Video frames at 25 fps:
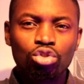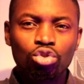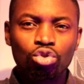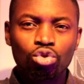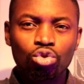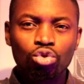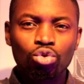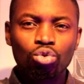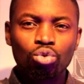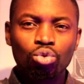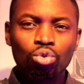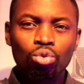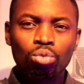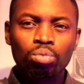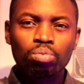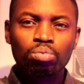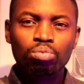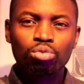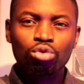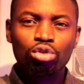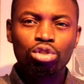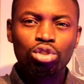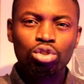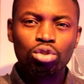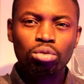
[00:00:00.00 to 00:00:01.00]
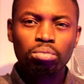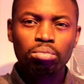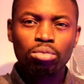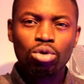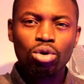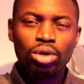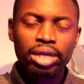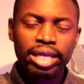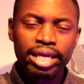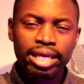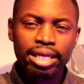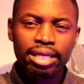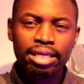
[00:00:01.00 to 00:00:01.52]
to put your
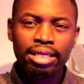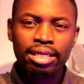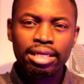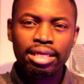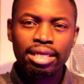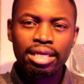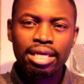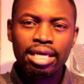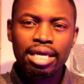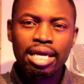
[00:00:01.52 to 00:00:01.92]
money in,